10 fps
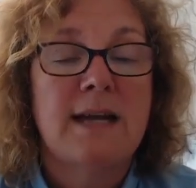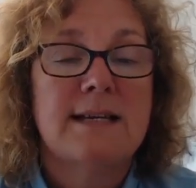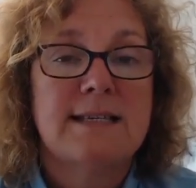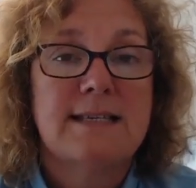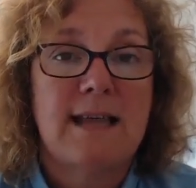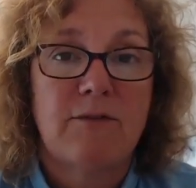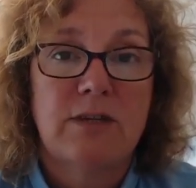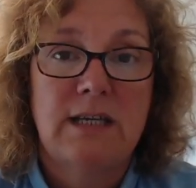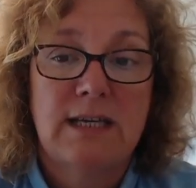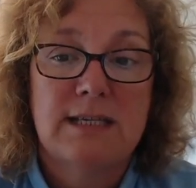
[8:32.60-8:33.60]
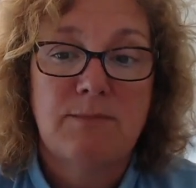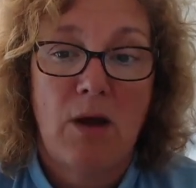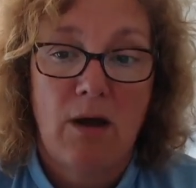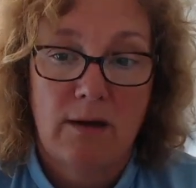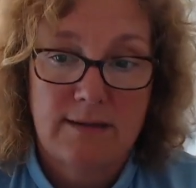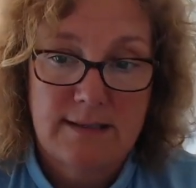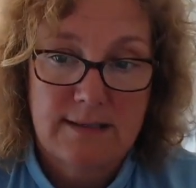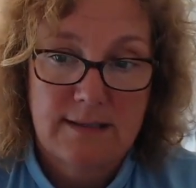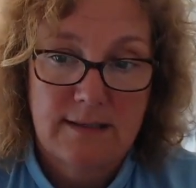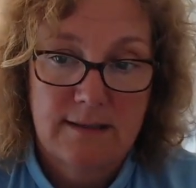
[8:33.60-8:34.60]
7 years
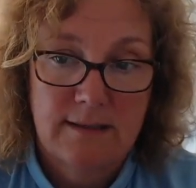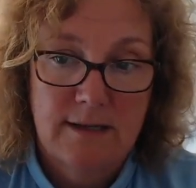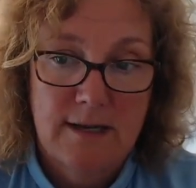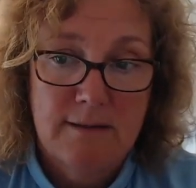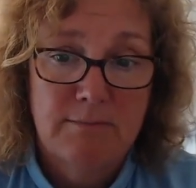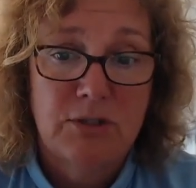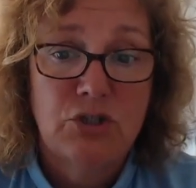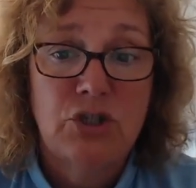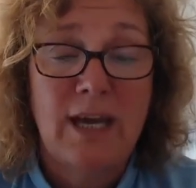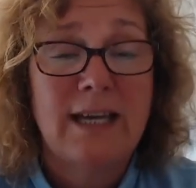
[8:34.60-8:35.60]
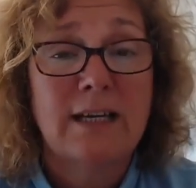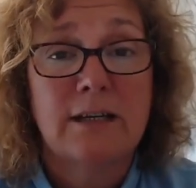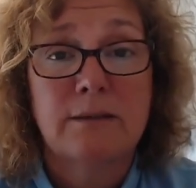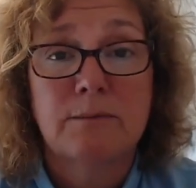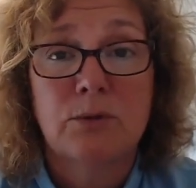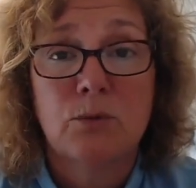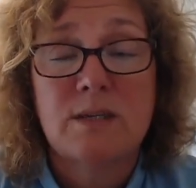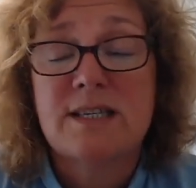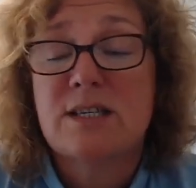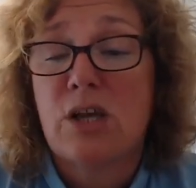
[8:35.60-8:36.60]
passed, but Jacob
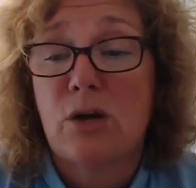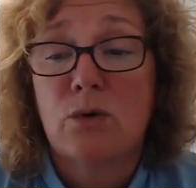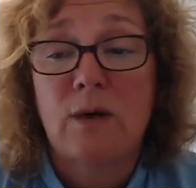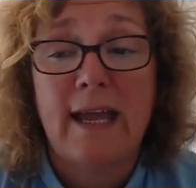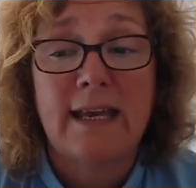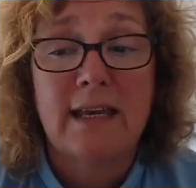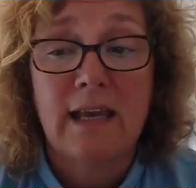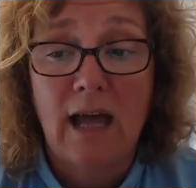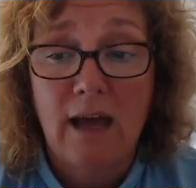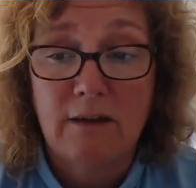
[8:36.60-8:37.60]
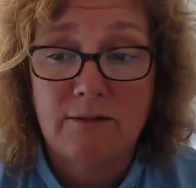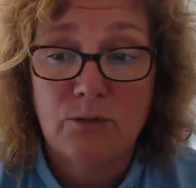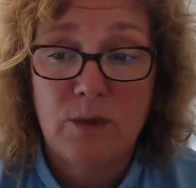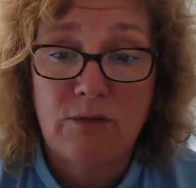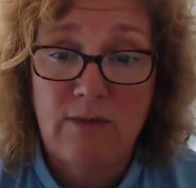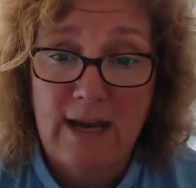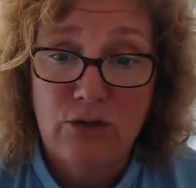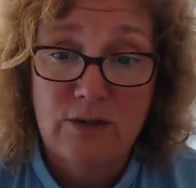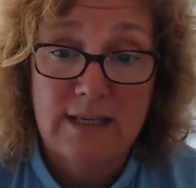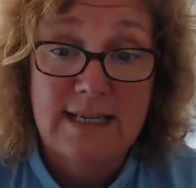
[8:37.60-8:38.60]
was so in love with
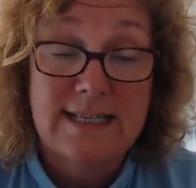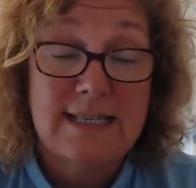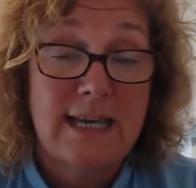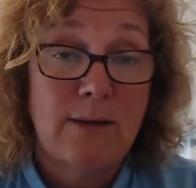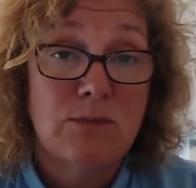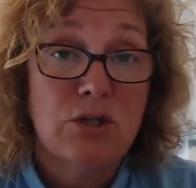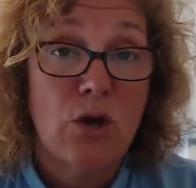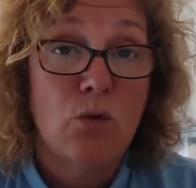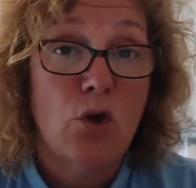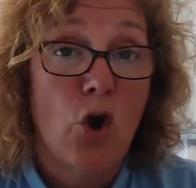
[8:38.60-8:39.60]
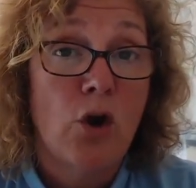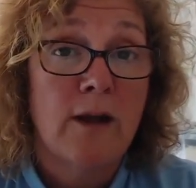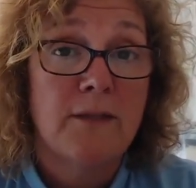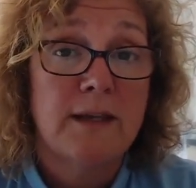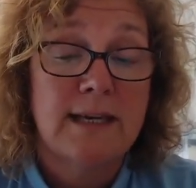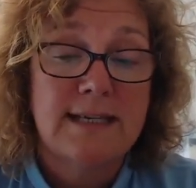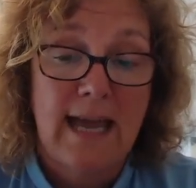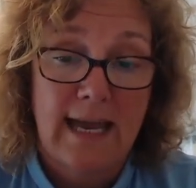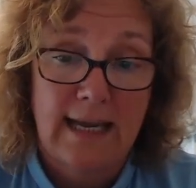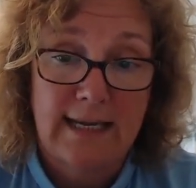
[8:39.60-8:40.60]
Rachel that it seemed no longer than a
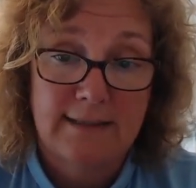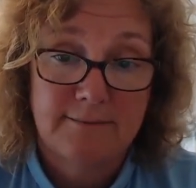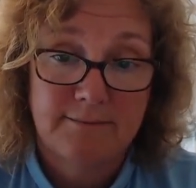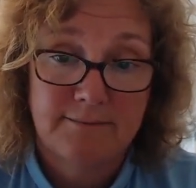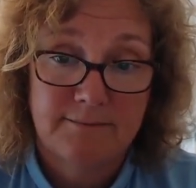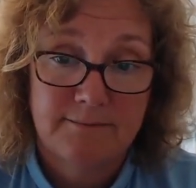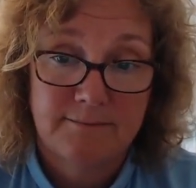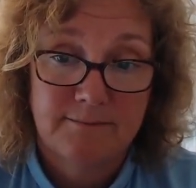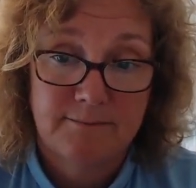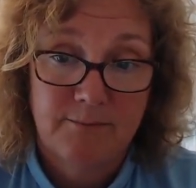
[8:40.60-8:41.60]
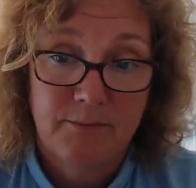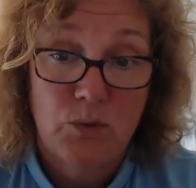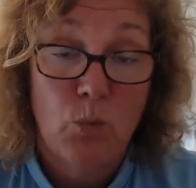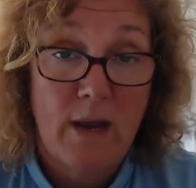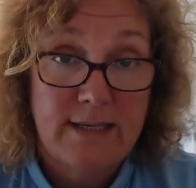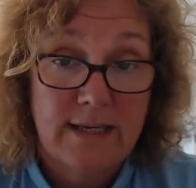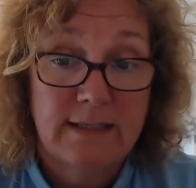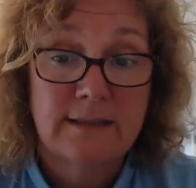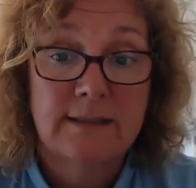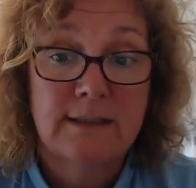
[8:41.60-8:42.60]
day. The
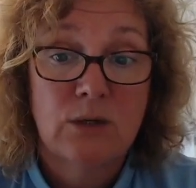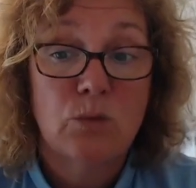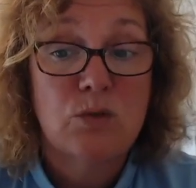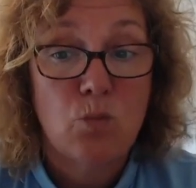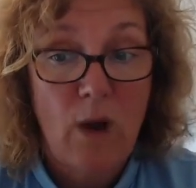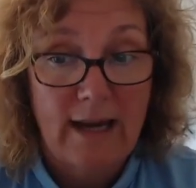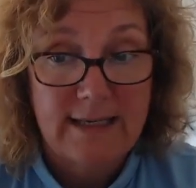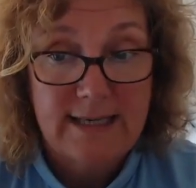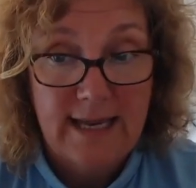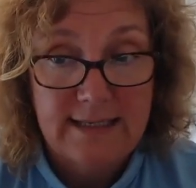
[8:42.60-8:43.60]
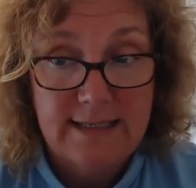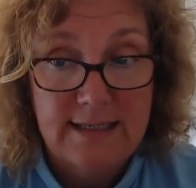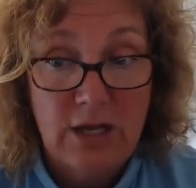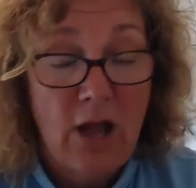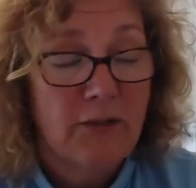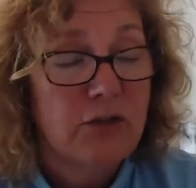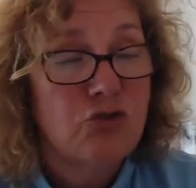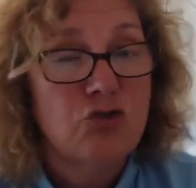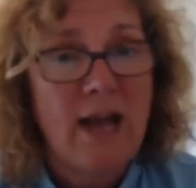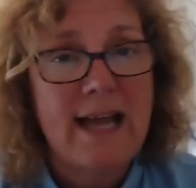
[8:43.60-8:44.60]
wedding was well attended. The
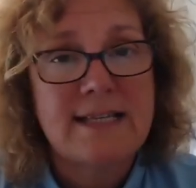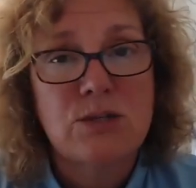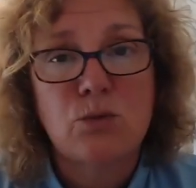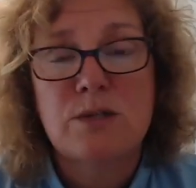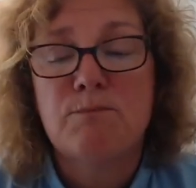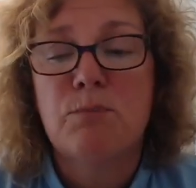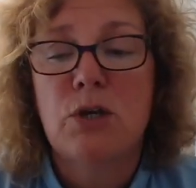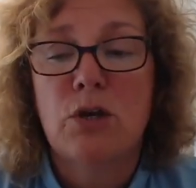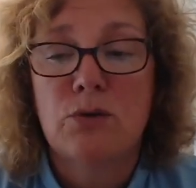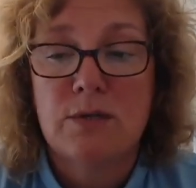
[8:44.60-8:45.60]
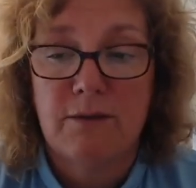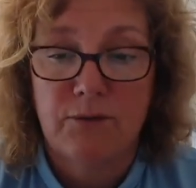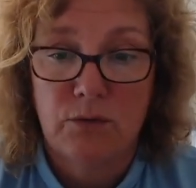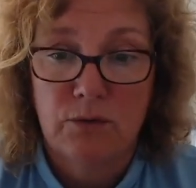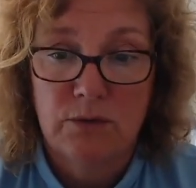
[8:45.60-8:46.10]
dress was beautiful.